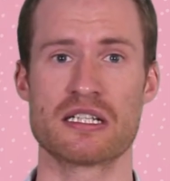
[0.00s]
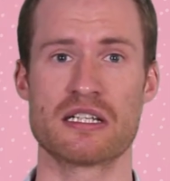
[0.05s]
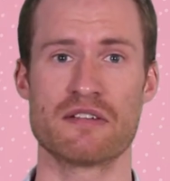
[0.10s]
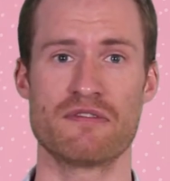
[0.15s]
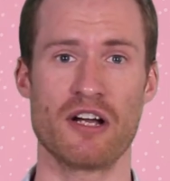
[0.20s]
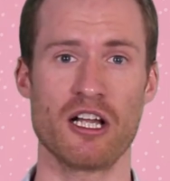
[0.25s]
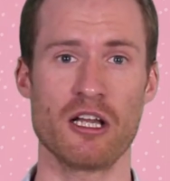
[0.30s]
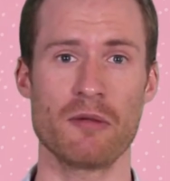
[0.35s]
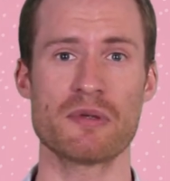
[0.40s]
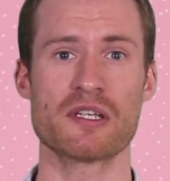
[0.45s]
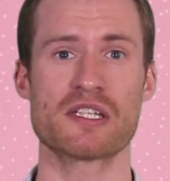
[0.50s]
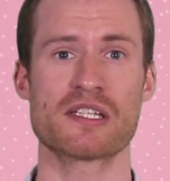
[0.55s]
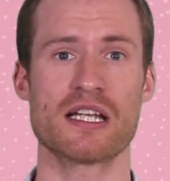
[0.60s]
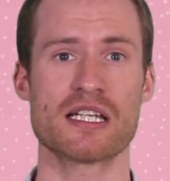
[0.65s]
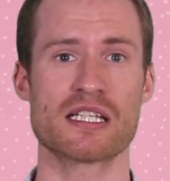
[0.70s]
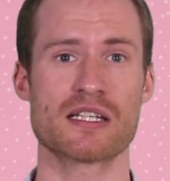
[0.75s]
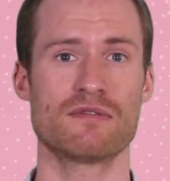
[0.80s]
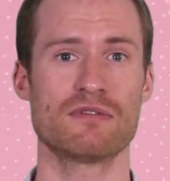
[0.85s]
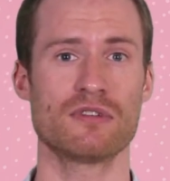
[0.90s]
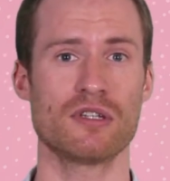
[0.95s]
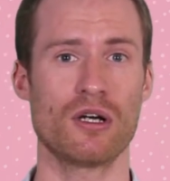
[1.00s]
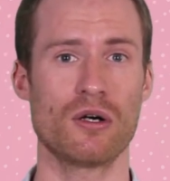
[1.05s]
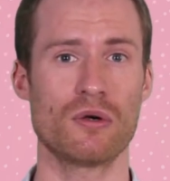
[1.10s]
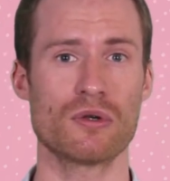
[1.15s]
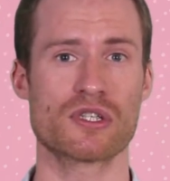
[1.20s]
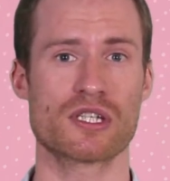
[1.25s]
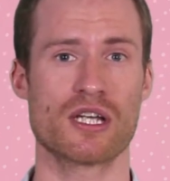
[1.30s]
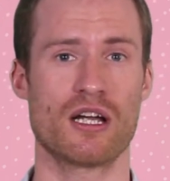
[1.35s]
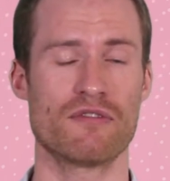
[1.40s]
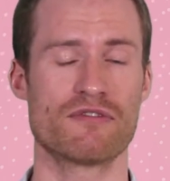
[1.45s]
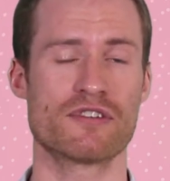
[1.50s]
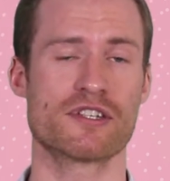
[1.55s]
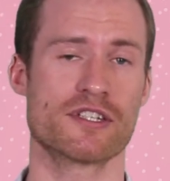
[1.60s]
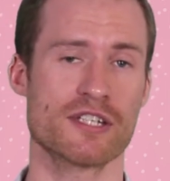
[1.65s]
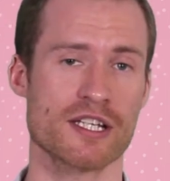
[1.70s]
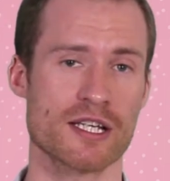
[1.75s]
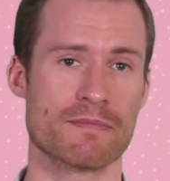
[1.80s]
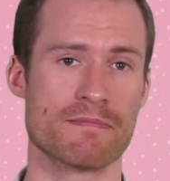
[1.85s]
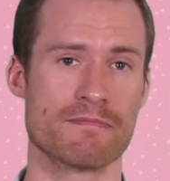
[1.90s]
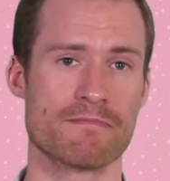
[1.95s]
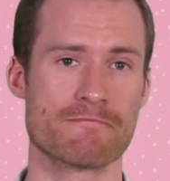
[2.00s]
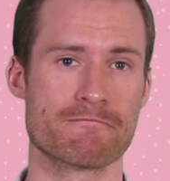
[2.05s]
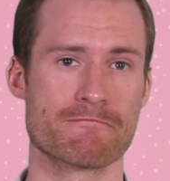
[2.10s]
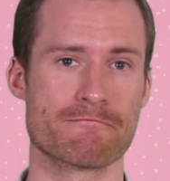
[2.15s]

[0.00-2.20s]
develop a sense of low self-esteem.